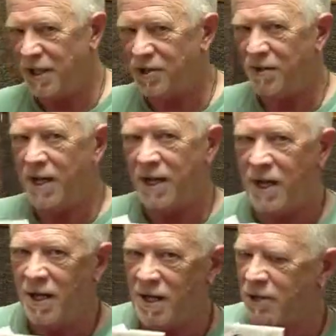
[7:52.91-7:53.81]
E string,
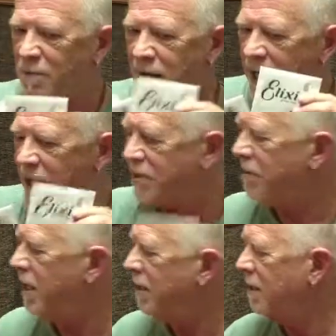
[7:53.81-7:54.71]
here's my A
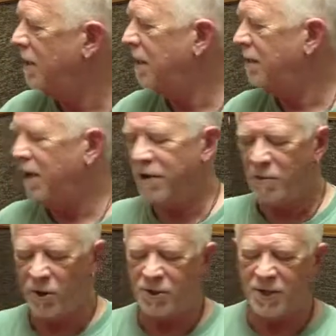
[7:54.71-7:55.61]
string.
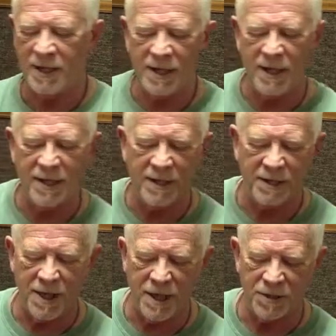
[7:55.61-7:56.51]
Nothing worse than getting a
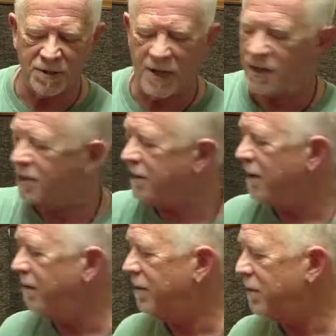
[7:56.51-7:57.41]
guitar string and
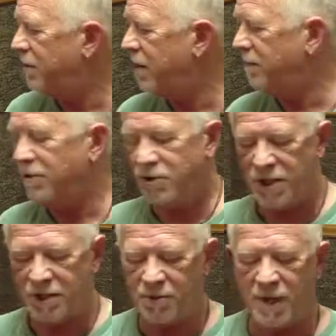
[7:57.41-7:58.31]
discover that you have the
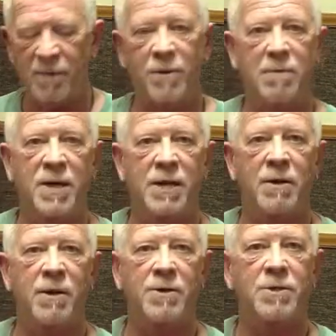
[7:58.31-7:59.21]
G string where the B
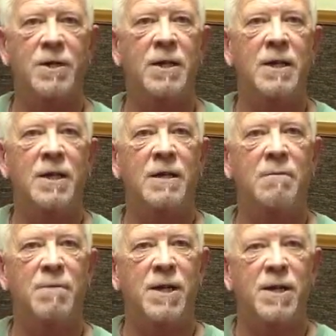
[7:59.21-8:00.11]
goes,
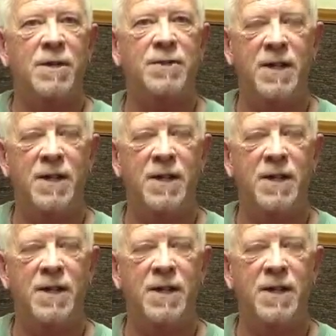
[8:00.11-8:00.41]
because